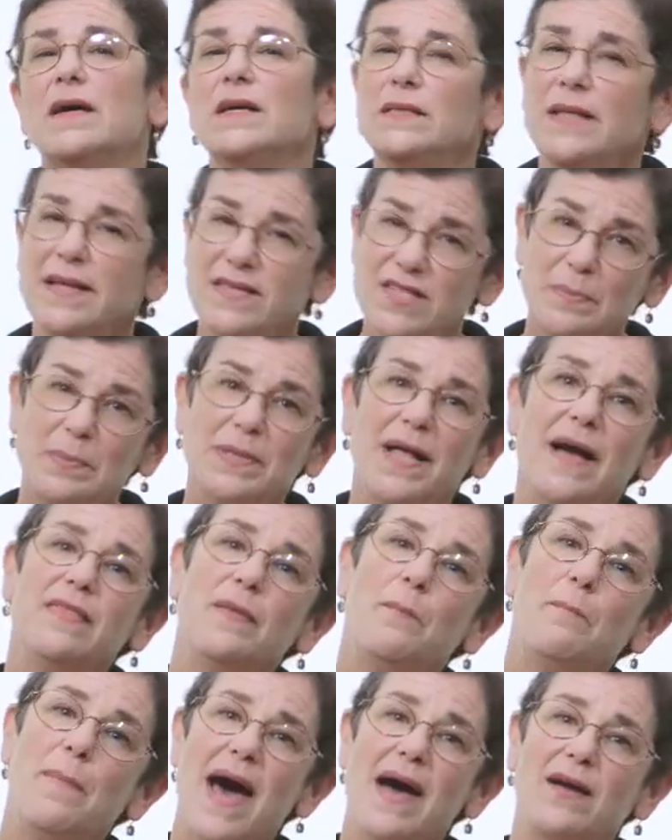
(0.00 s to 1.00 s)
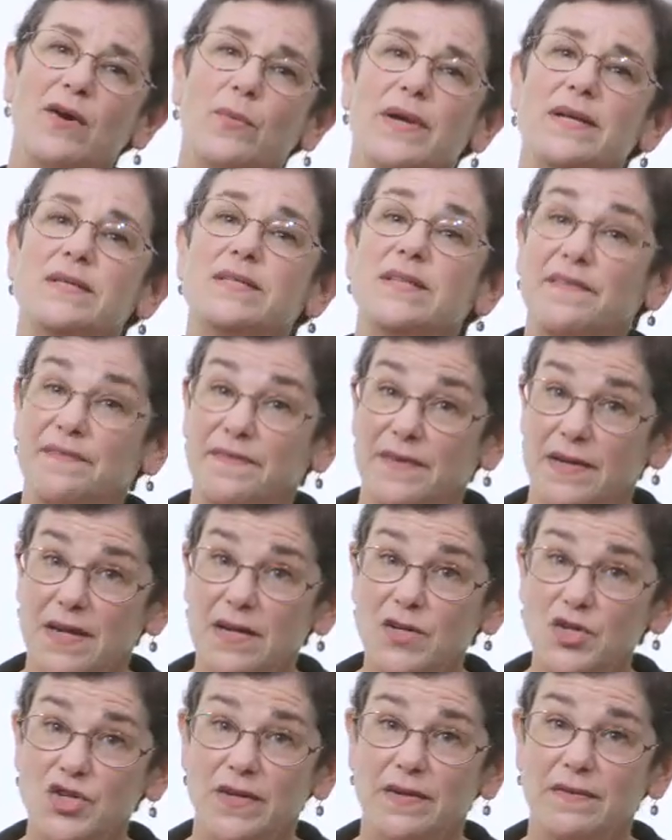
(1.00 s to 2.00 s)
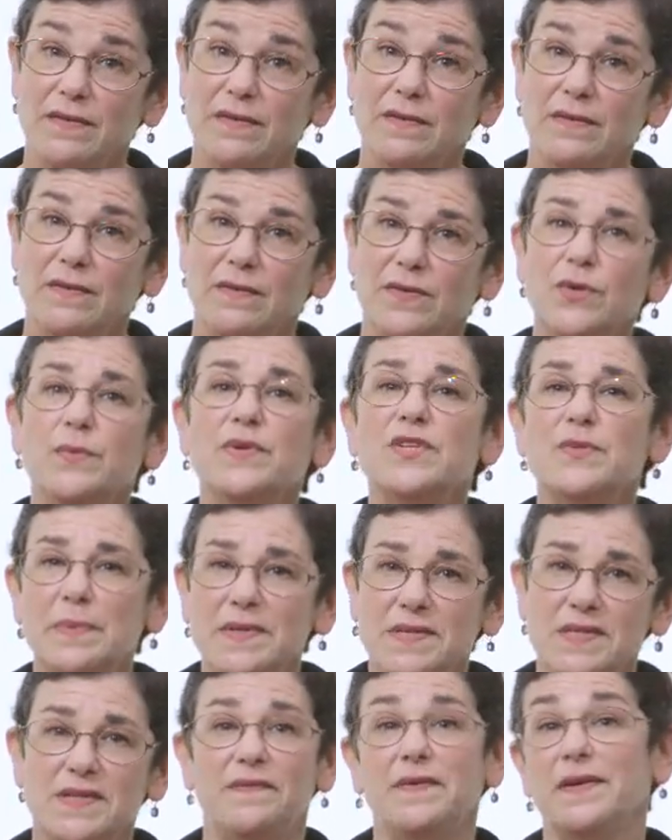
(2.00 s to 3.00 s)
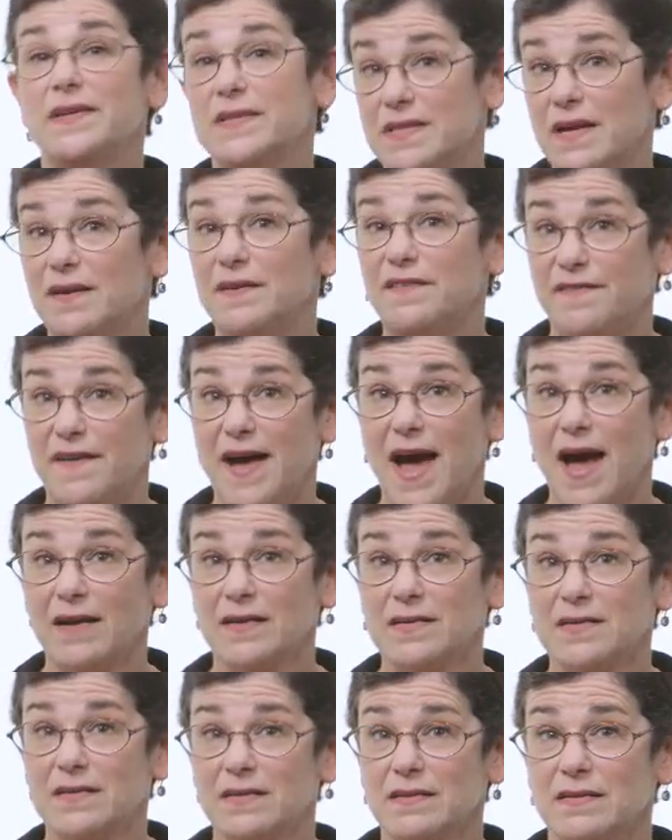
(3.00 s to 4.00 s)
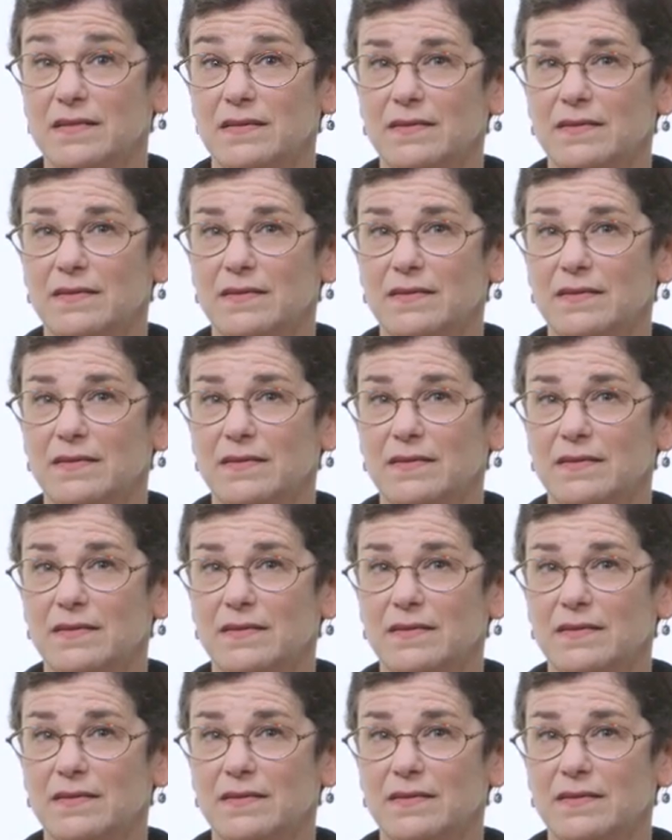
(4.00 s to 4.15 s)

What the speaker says: Let's apply the battery definition to a specific set of facts.